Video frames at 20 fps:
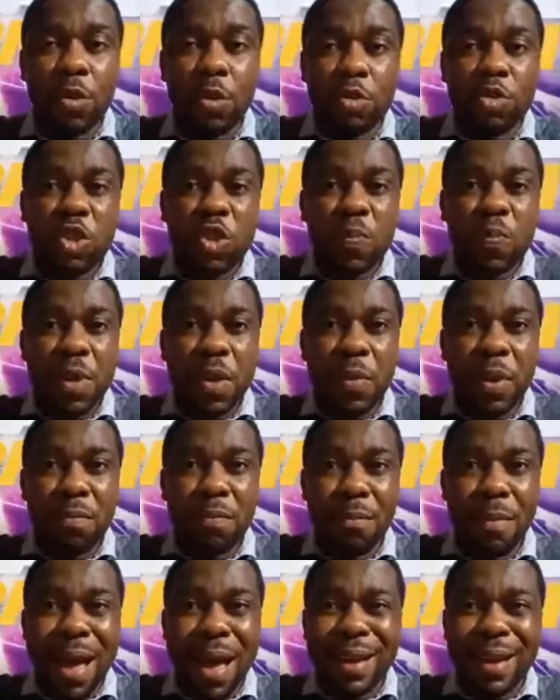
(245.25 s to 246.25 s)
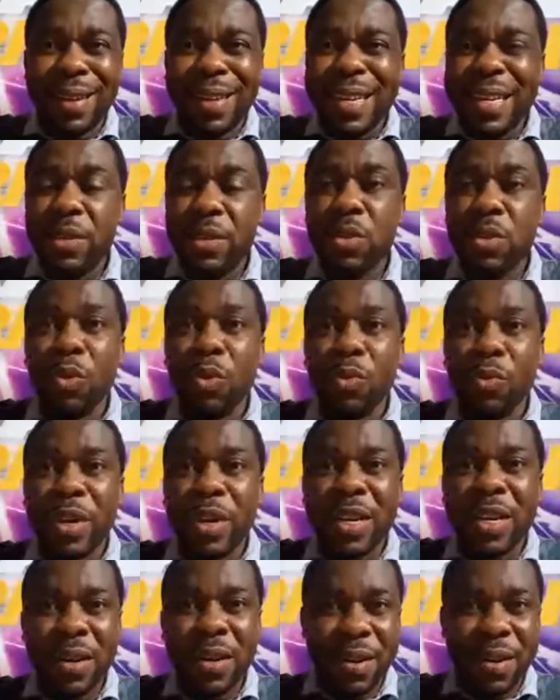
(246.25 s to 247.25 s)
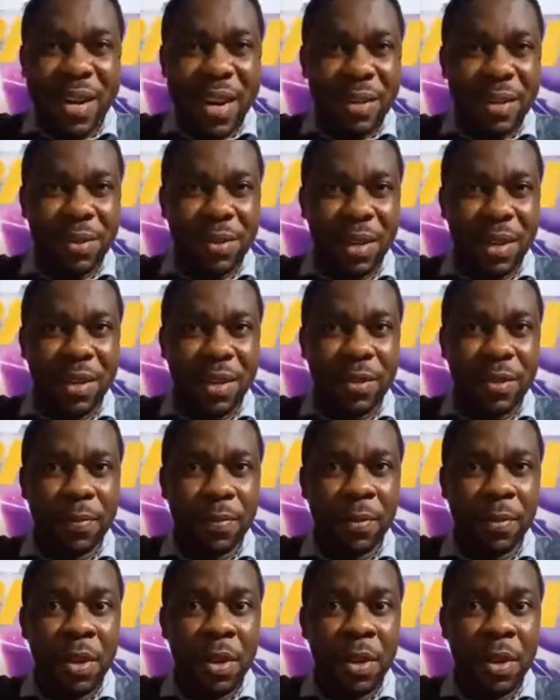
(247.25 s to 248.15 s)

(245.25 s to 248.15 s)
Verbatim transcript: your spirit man is recreated.